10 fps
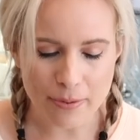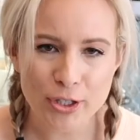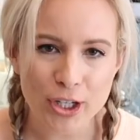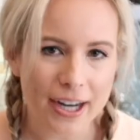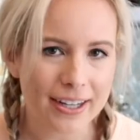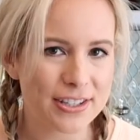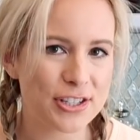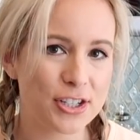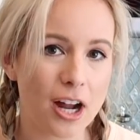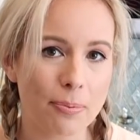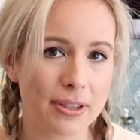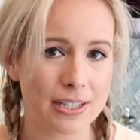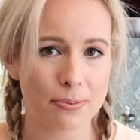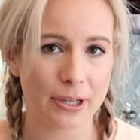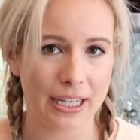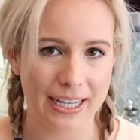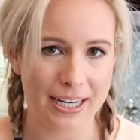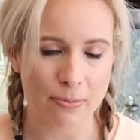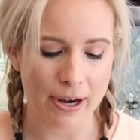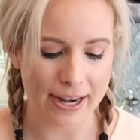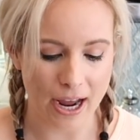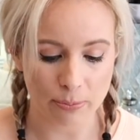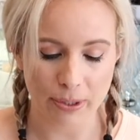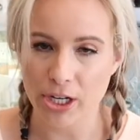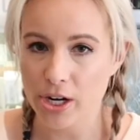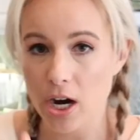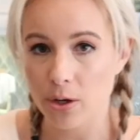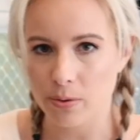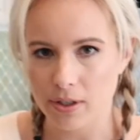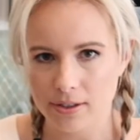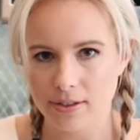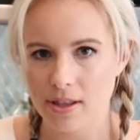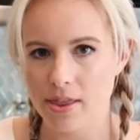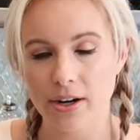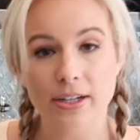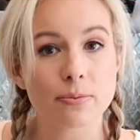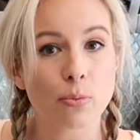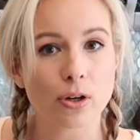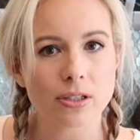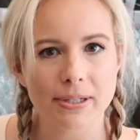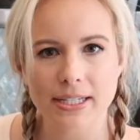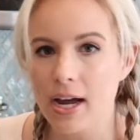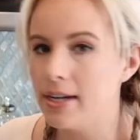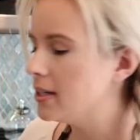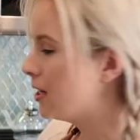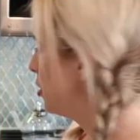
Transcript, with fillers: I'm sure I could stop at this point and eat them right now, but no. There is more to be done.